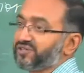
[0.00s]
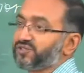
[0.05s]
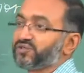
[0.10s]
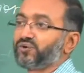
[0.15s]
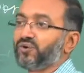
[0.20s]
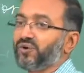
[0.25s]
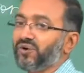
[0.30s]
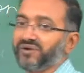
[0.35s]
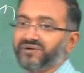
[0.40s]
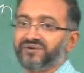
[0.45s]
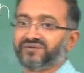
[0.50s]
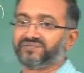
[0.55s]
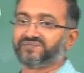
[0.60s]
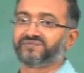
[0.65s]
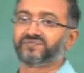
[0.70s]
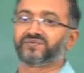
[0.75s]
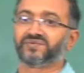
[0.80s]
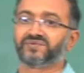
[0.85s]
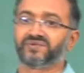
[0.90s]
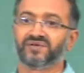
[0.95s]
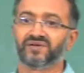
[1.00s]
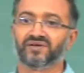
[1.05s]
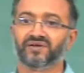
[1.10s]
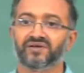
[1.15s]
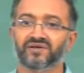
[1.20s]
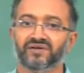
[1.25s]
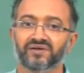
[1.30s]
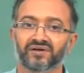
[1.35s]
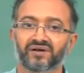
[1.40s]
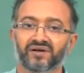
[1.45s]
so on.
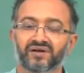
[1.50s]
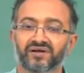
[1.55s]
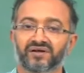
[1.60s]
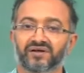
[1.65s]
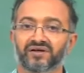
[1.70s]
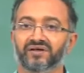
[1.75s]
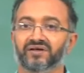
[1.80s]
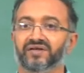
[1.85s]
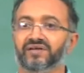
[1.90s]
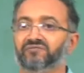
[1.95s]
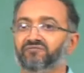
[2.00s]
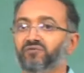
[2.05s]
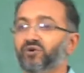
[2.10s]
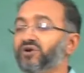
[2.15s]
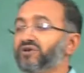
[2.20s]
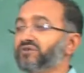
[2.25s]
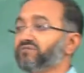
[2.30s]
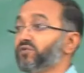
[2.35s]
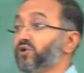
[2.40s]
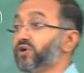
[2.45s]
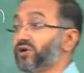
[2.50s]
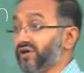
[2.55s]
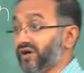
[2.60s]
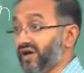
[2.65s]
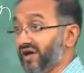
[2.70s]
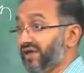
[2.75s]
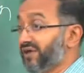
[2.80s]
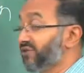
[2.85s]
What I